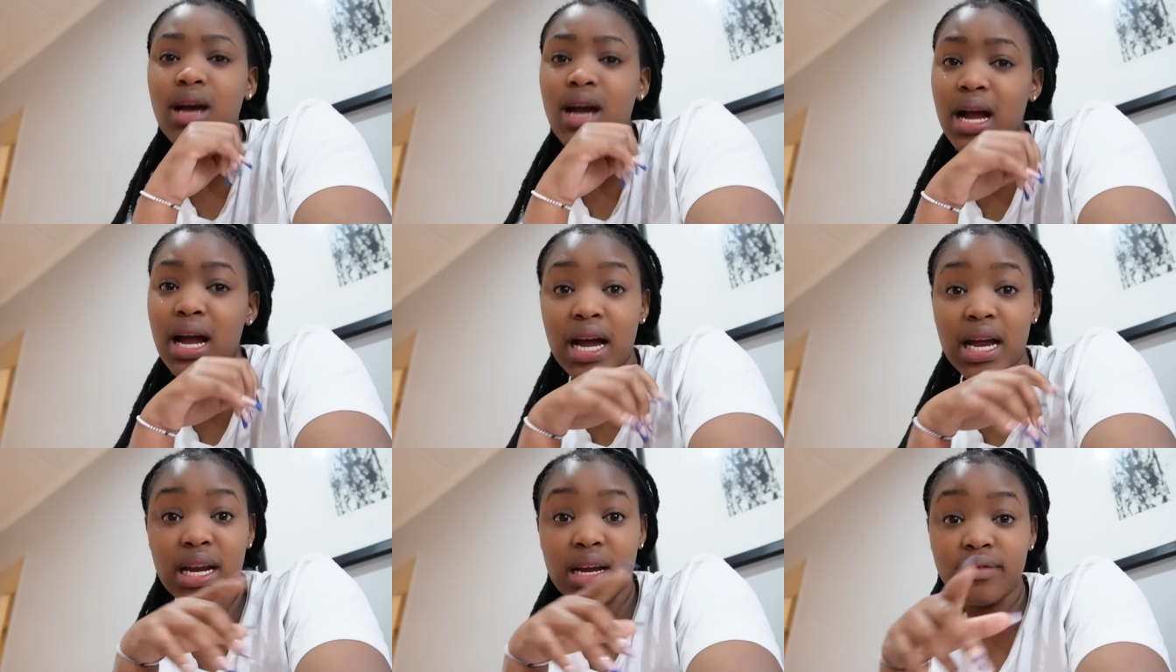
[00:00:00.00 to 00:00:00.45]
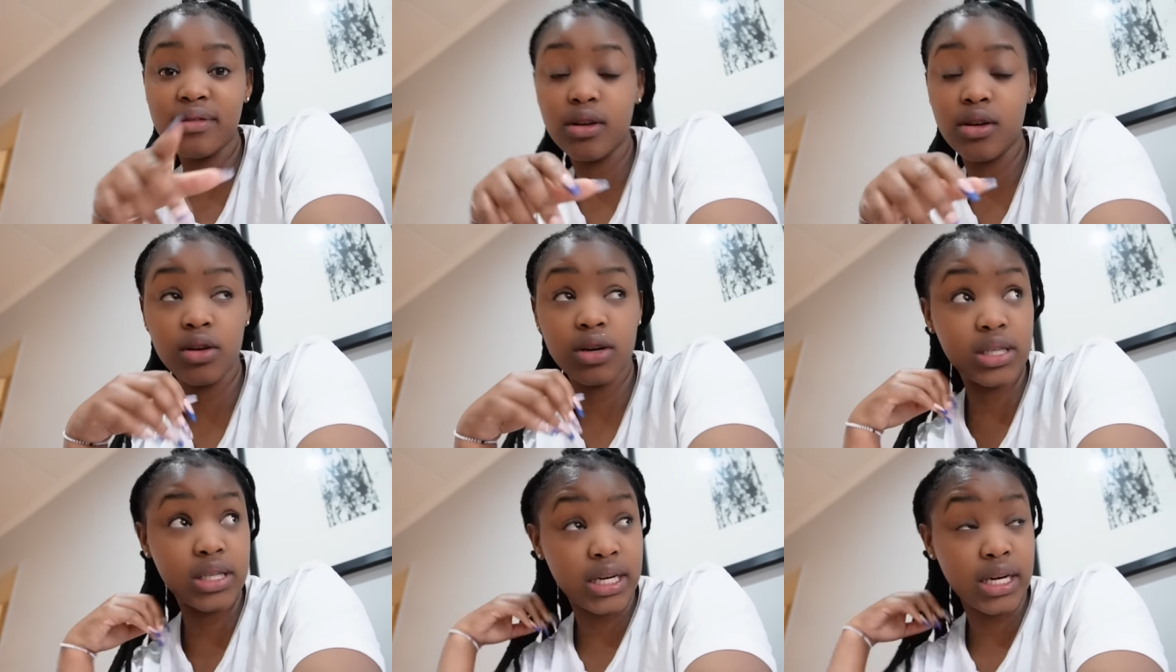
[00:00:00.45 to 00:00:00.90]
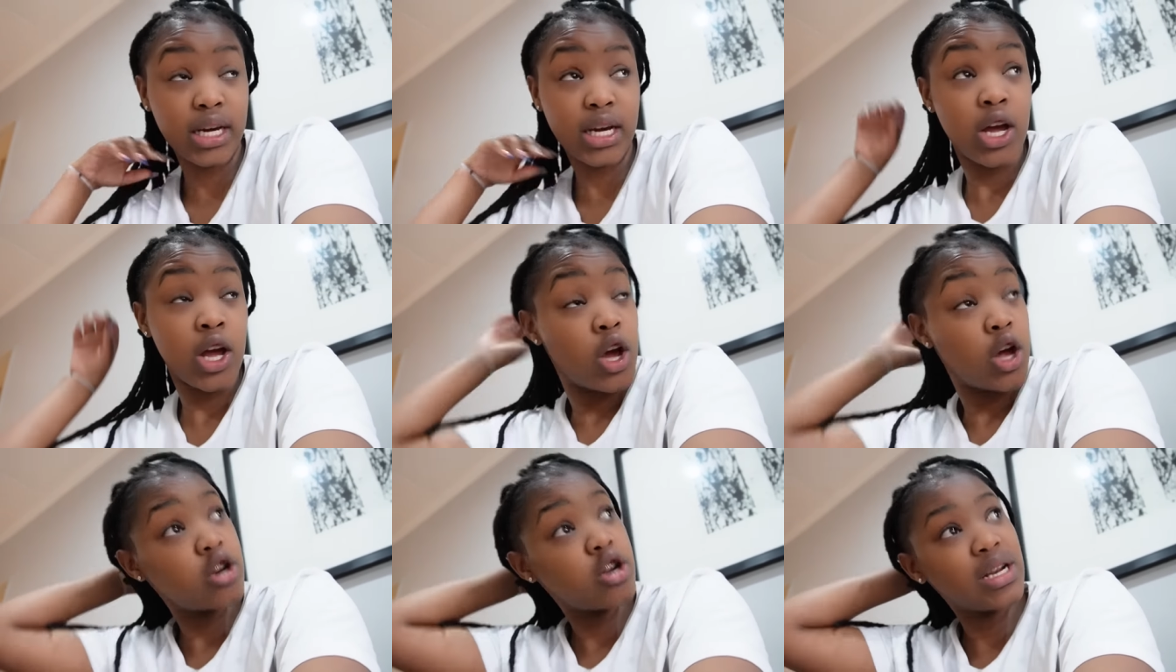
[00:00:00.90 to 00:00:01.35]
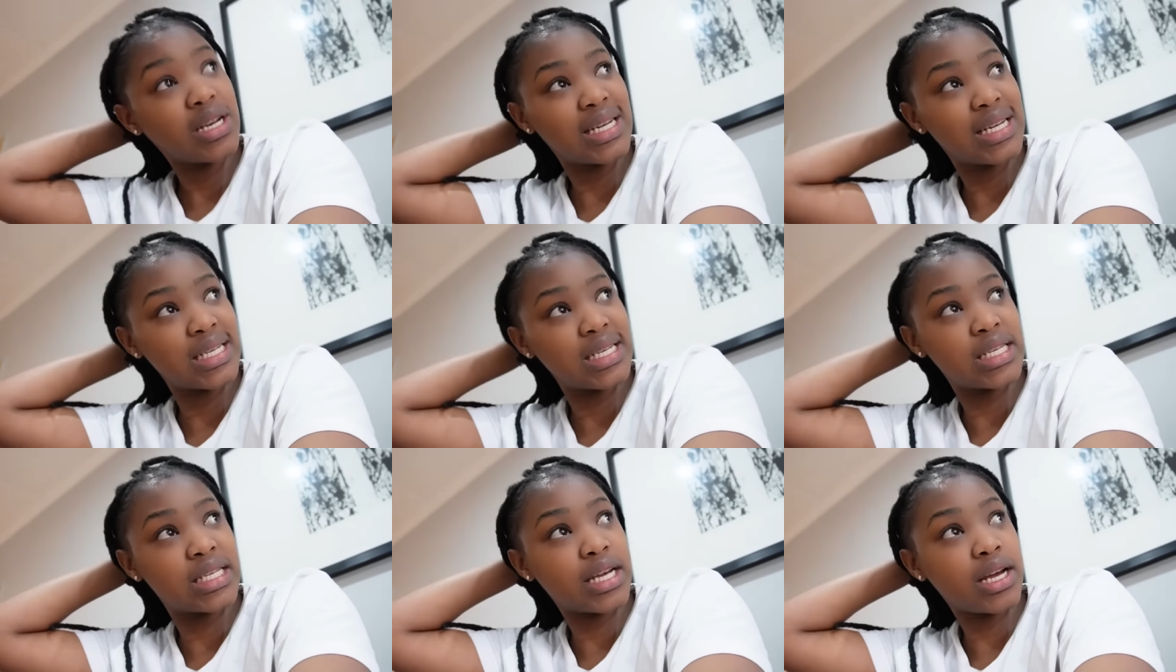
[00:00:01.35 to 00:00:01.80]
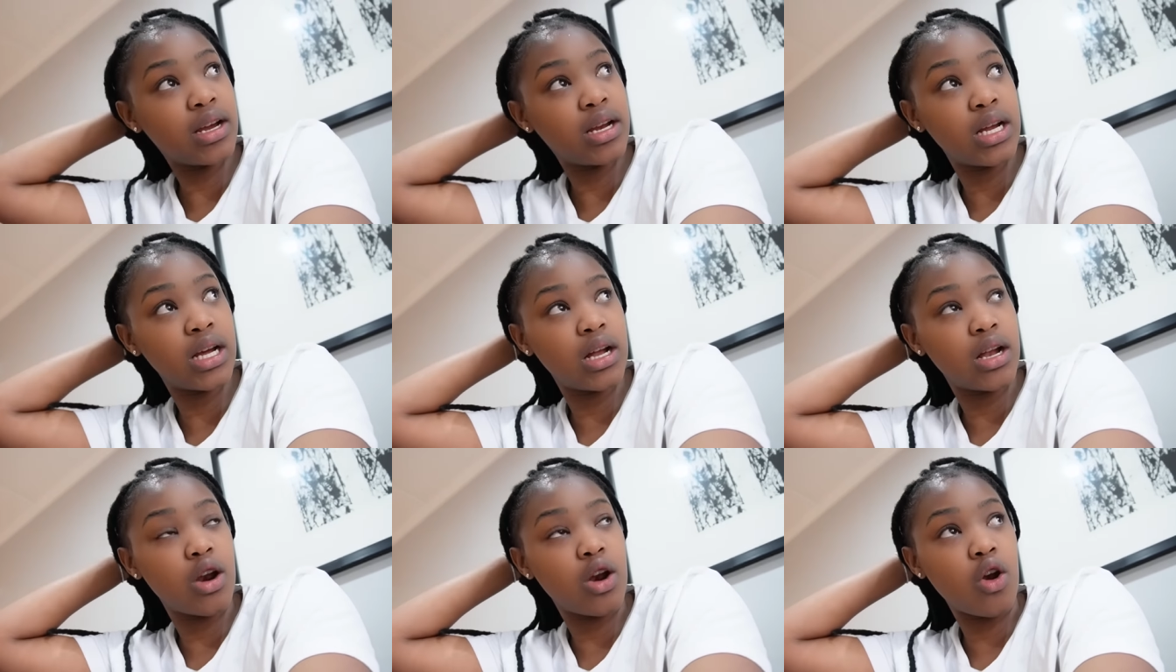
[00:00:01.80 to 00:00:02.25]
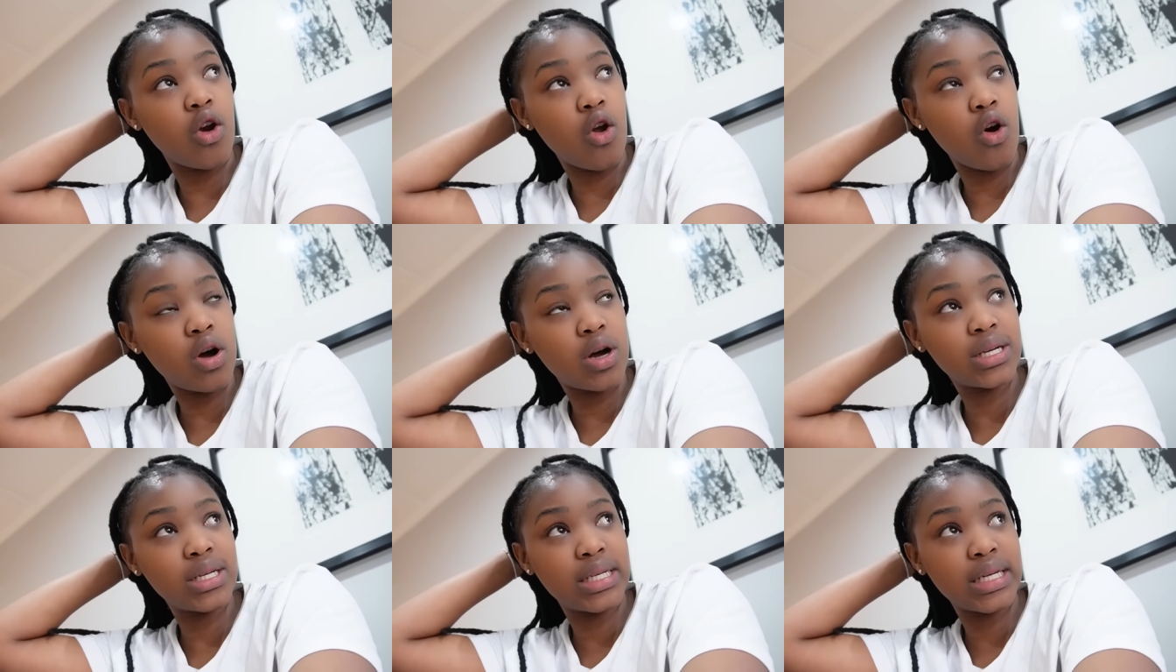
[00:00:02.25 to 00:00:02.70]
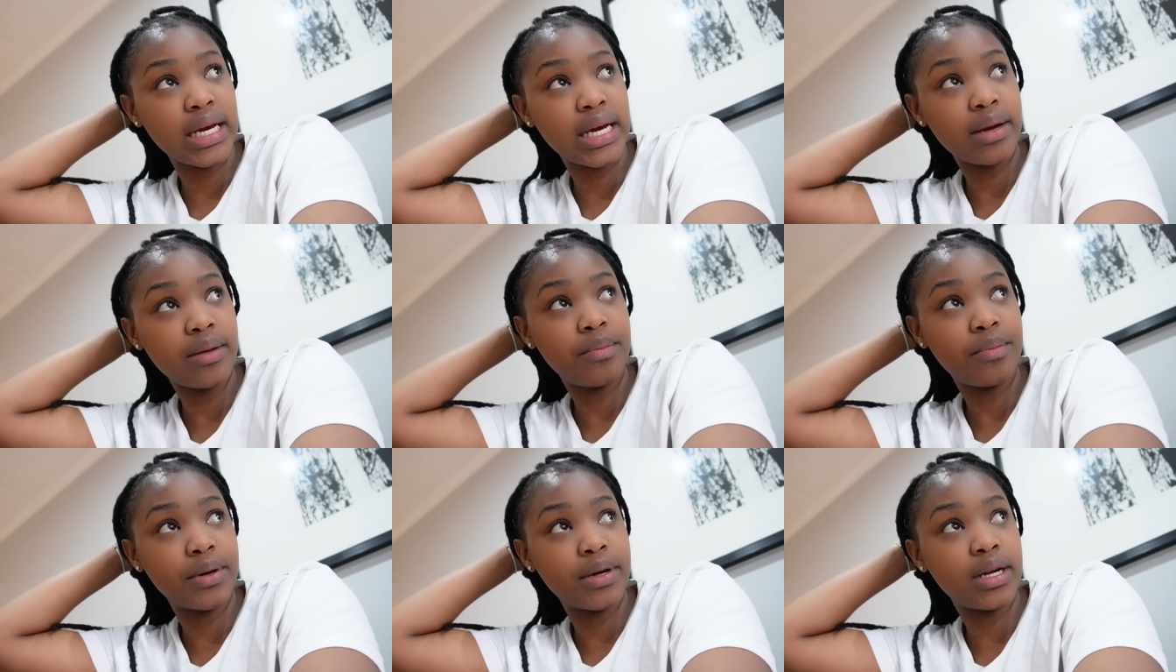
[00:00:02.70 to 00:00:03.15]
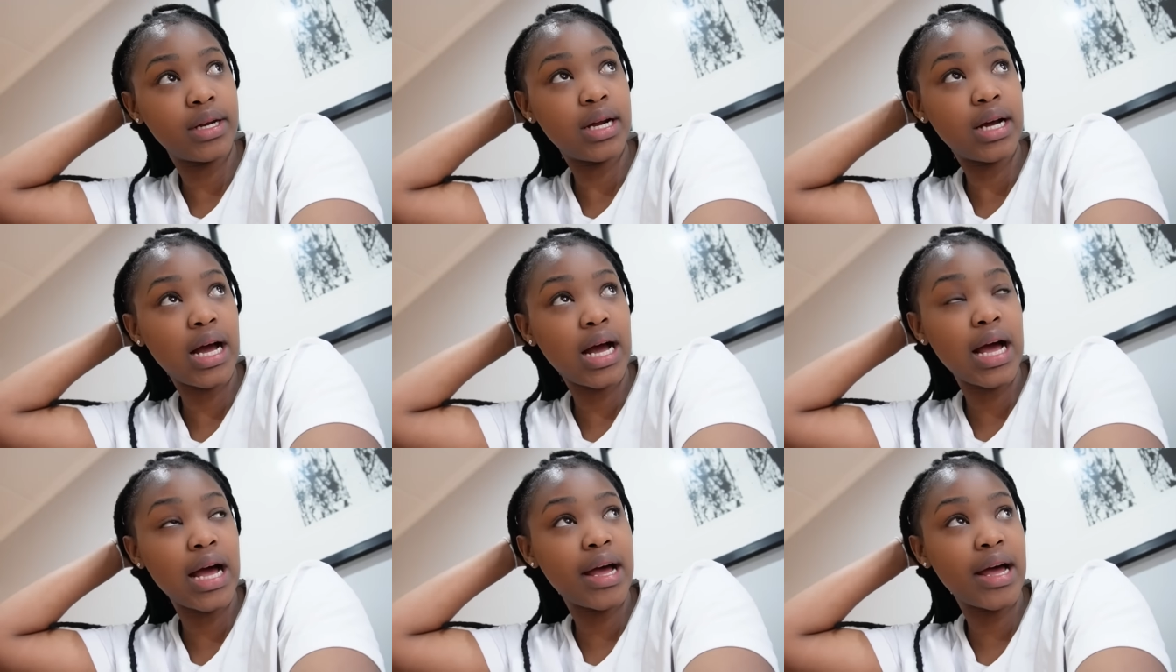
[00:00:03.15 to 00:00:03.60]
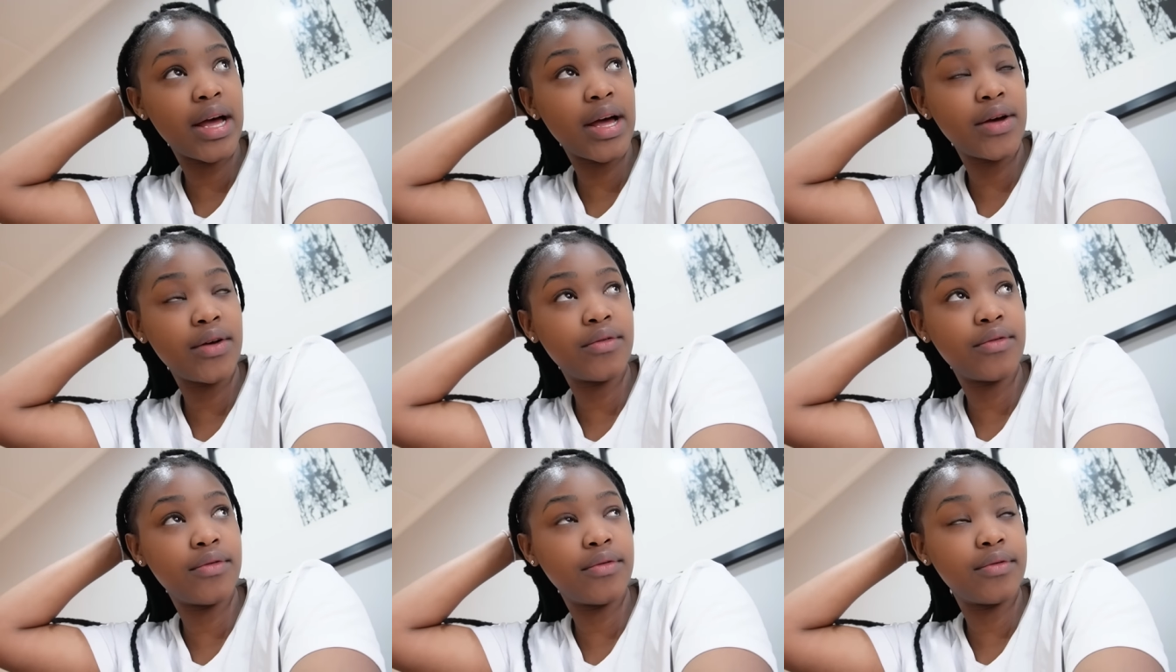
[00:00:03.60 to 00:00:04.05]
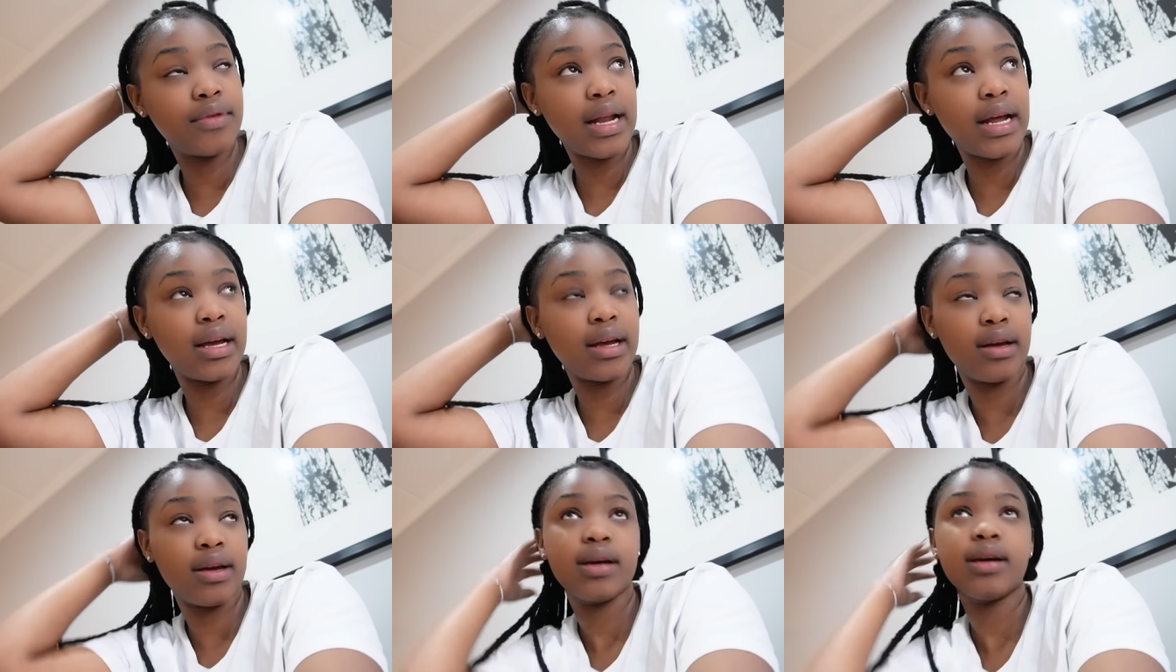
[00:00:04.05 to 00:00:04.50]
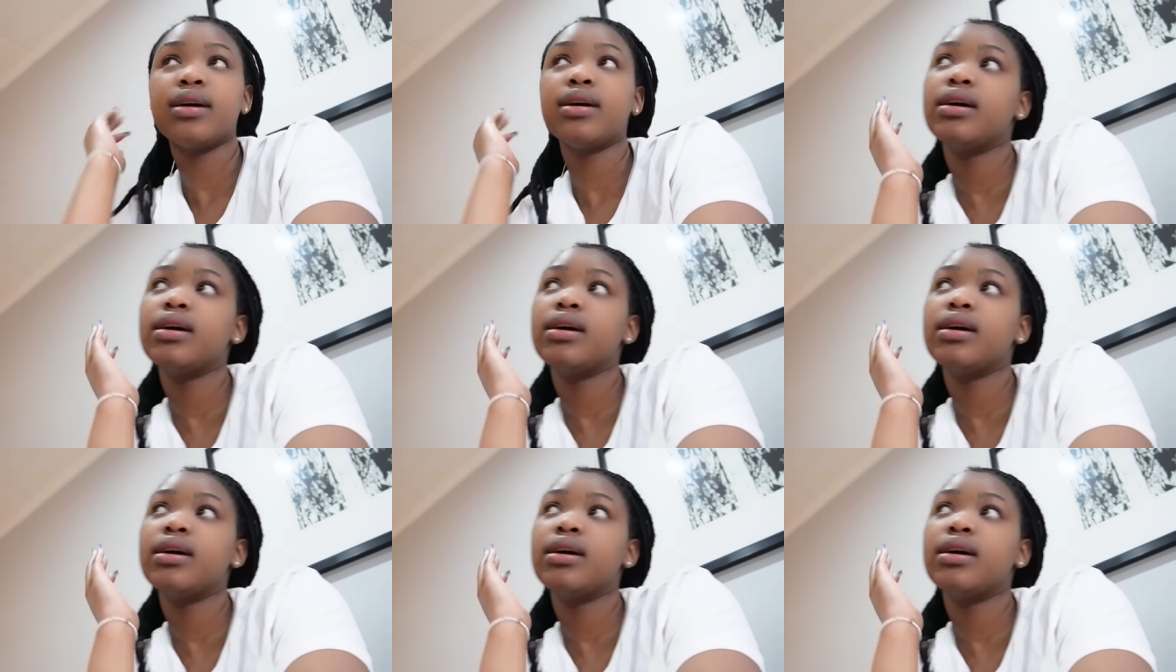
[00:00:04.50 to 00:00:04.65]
i kind of have a long day not necessarily a long day but i have like